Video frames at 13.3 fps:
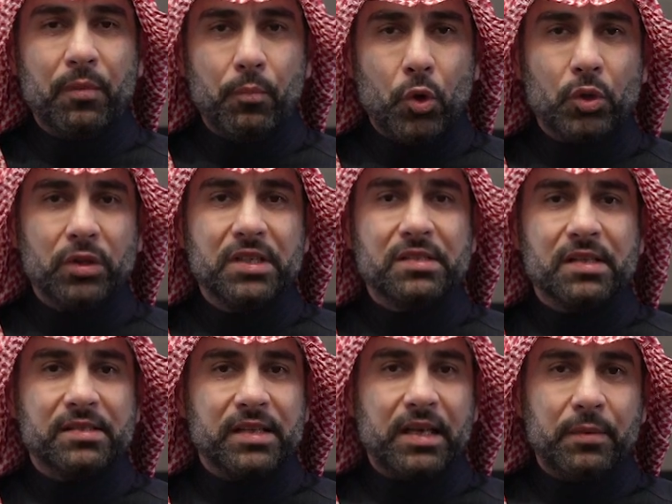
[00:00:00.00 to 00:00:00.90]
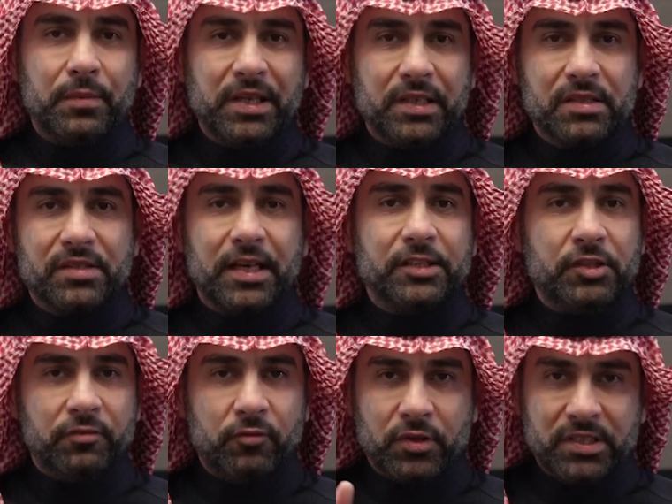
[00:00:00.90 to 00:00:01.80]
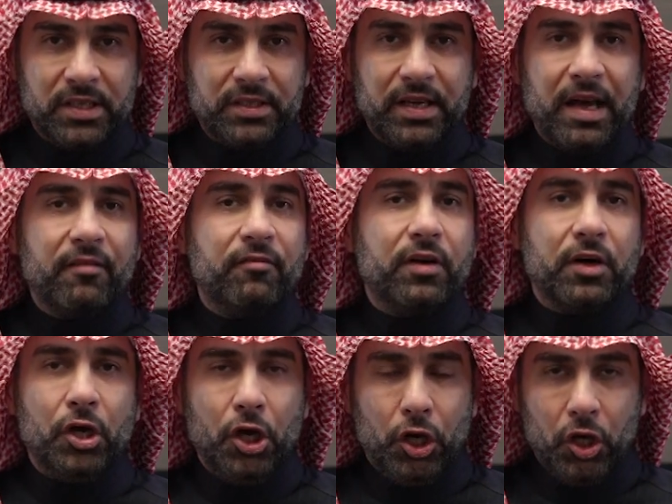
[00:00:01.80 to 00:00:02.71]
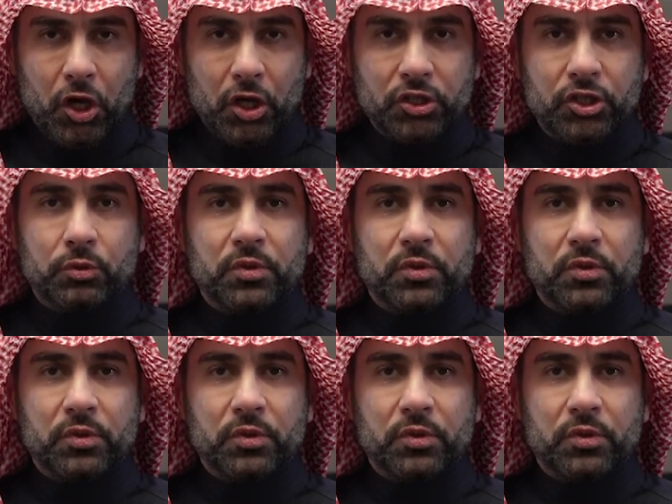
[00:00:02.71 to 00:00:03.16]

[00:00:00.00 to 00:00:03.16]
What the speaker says: the boldest sustainability strategy for a city ever launched.